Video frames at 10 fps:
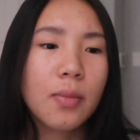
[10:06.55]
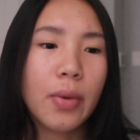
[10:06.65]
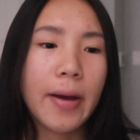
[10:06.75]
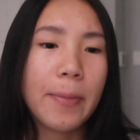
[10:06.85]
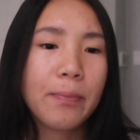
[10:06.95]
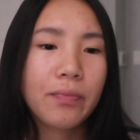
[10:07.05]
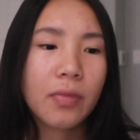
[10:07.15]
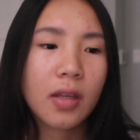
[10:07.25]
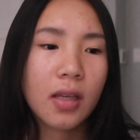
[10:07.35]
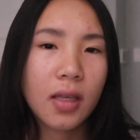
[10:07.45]
But
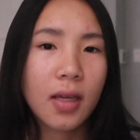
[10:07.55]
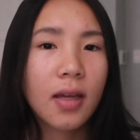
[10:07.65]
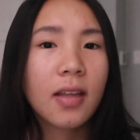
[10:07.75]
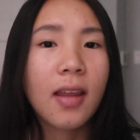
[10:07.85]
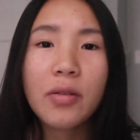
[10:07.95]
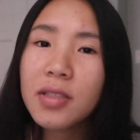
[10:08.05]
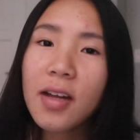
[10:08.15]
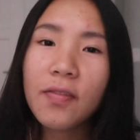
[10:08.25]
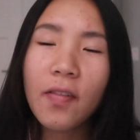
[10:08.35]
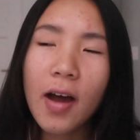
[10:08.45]
that was
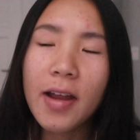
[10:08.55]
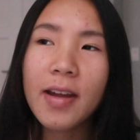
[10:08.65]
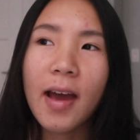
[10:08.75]
not fun.